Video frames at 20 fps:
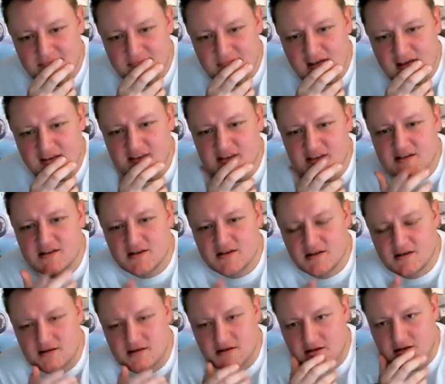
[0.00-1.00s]
I think
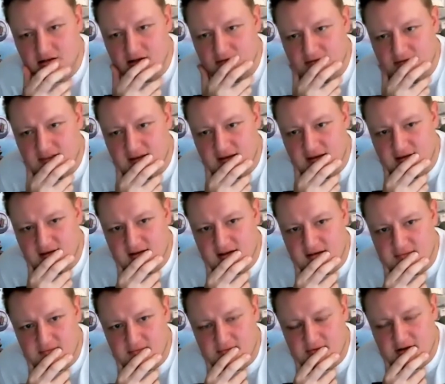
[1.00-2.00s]
that the love thing
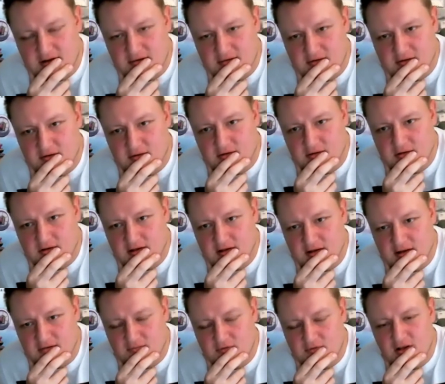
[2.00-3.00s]
that, that
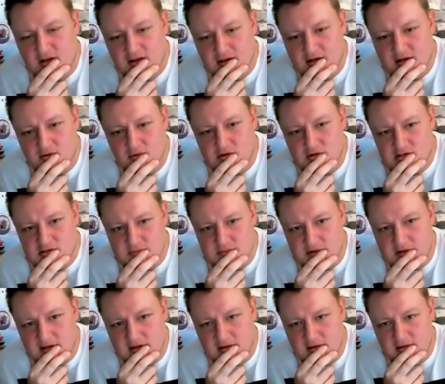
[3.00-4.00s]
that really annoys
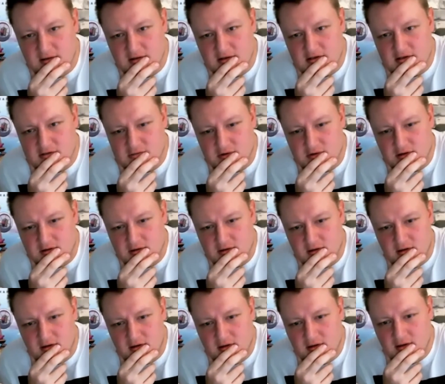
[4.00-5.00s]
me. This one.
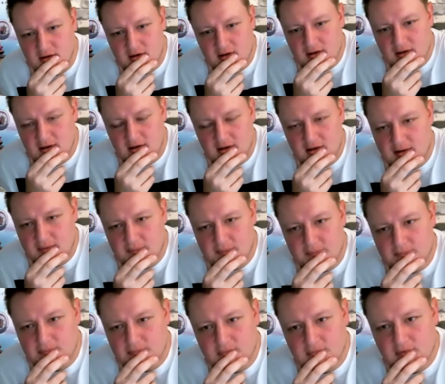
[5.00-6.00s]

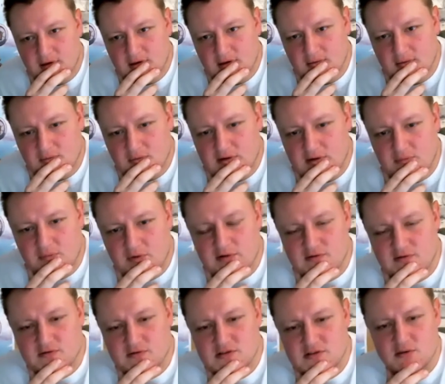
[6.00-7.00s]
Um, when
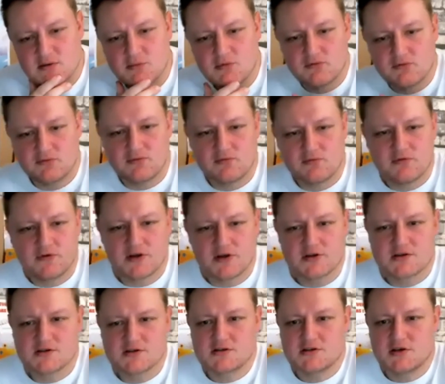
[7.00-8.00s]
when someone
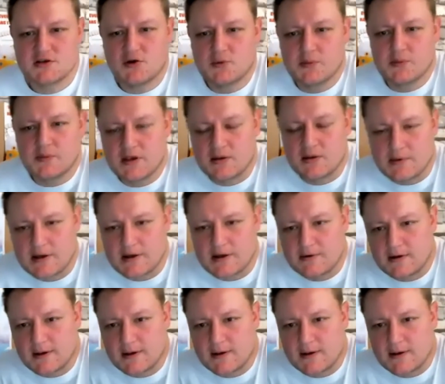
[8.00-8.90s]
first told me about it,